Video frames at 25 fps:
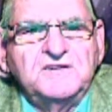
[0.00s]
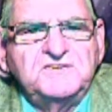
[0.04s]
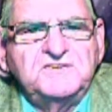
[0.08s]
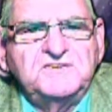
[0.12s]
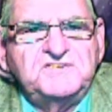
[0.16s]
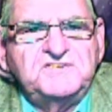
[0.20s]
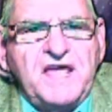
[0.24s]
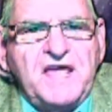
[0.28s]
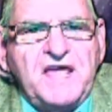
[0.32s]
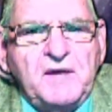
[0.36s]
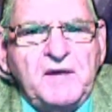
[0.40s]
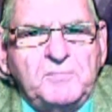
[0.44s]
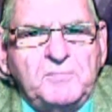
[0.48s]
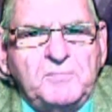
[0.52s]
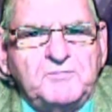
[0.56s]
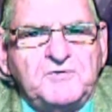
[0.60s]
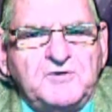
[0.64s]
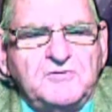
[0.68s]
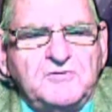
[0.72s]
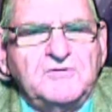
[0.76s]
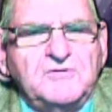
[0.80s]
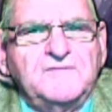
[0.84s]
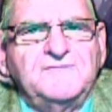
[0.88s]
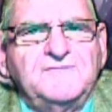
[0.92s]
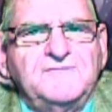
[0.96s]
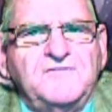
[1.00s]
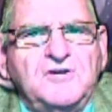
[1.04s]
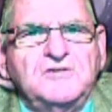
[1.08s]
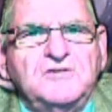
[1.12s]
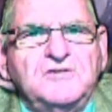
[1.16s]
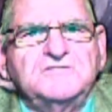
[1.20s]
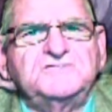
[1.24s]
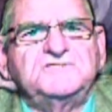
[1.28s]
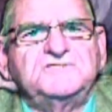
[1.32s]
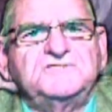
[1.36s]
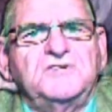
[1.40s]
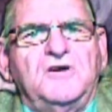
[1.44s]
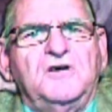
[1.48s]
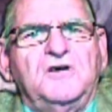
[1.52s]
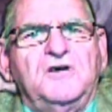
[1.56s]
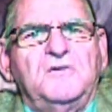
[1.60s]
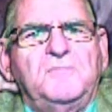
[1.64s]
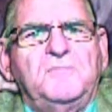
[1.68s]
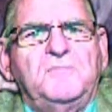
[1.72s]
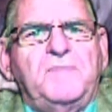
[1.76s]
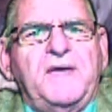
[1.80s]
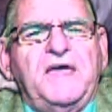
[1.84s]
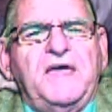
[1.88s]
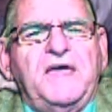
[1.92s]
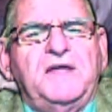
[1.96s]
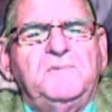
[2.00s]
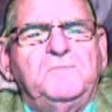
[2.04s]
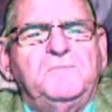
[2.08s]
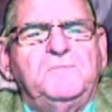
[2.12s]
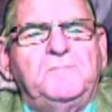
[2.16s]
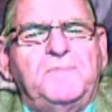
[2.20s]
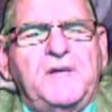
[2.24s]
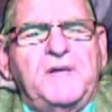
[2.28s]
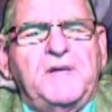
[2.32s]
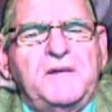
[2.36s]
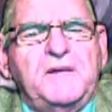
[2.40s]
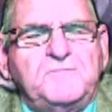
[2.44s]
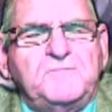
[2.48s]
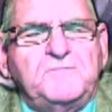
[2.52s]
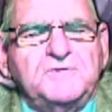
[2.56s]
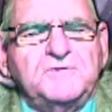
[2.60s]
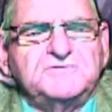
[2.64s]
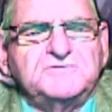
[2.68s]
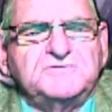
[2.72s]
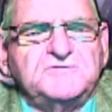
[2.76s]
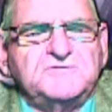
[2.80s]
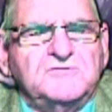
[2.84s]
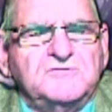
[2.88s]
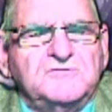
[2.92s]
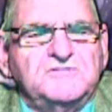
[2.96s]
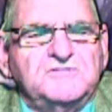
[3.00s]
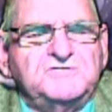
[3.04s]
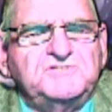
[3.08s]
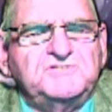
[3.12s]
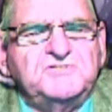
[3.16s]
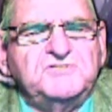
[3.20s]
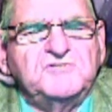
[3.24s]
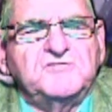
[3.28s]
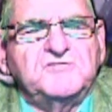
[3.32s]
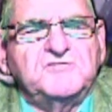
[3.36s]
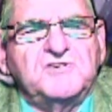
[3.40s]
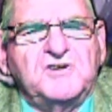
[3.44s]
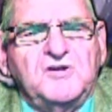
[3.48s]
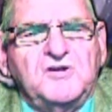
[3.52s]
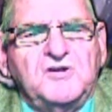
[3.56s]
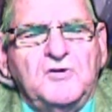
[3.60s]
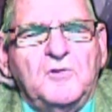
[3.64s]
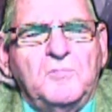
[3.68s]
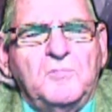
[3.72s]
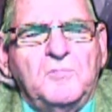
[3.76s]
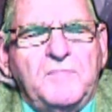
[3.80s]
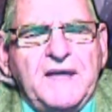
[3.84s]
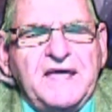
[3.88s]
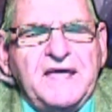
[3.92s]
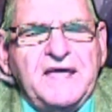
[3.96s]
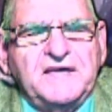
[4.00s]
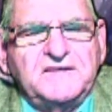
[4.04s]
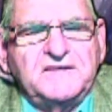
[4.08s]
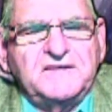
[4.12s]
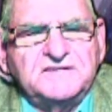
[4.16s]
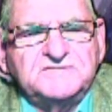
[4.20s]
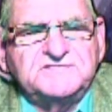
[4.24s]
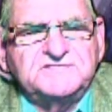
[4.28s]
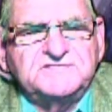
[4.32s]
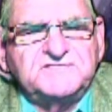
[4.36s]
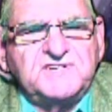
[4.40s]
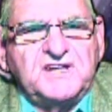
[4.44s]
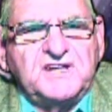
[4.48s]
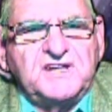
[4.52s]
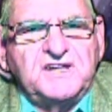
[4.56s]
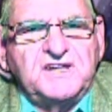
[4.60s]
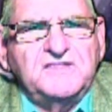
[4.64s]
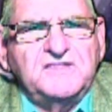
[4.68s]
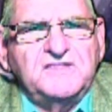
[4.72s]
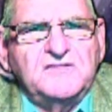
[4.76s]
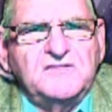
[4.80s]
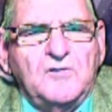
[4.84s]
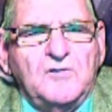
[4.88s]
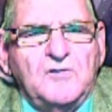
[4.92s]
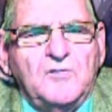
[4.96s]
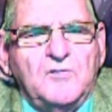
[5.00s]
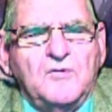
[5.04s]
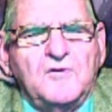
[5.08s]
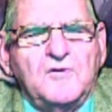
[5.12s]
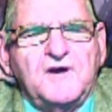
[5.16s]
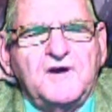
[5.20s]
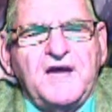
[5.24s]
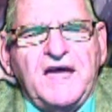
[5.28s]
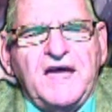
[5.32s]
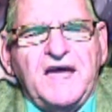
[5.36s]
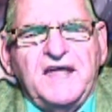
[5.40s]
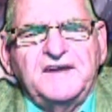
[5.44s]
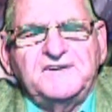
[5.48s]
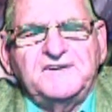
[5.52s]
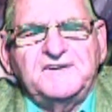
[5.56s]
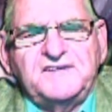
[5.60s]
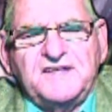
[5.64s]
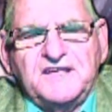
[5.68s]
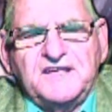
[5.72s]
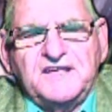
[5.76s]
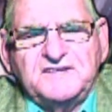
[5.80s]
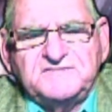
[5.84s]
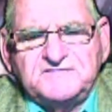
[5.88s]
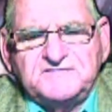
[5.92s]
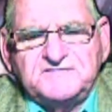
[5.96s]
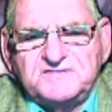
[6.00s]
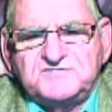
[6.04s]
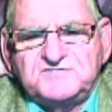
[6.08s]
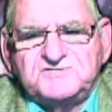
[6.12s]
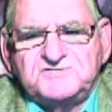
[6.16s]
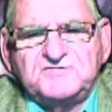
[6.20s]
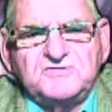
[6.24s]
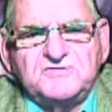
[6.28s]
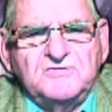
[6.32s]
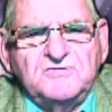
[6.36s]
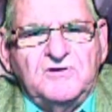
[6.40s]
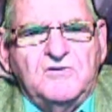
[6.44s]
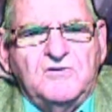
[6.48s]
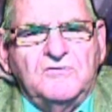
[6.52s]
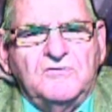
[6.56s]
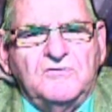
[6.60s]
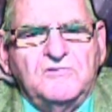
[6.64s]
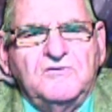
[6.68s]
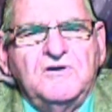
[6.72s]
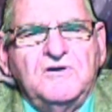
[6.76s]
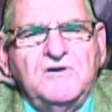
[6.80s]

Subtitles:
chapter and verse on a pad and paper so that you can go back and study the whole context at your own